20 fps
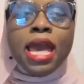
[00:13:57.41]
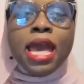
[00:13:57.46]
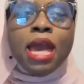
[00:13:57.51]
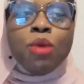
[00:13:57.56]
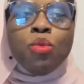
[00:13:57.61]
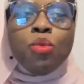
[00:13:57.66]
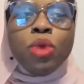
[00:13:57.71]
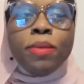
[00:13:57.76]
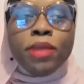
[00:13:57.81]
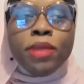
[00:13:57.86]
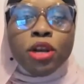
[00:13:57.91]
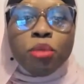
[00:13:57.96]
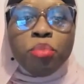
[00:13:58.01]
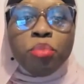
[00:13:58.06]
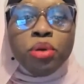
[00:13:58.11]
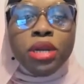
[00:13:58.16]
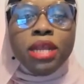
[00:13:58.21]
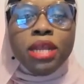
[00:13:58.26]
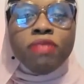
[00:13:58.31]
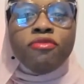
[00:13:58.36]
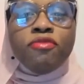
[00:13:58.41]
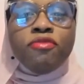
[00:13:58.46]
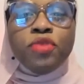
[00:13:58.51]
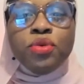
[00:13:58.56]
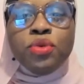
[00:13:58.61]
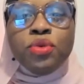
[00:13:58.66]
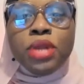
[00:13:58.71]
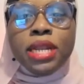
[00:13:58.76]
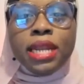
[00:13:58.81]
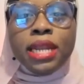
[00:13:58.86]
and women are putting
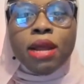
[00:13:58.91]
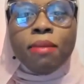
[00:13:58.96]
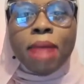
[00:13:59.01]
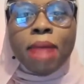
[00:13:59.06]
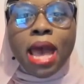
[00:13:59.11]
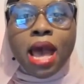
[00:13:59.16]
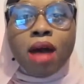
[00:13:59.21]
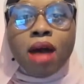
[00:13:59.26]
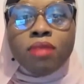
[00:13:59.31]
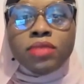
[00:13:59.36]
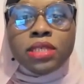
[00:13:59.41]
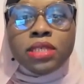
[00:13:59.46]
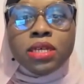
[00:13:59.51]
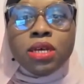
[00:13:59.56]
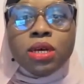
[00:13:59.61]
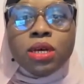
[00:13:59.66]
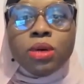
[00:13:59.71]
food in their mouths.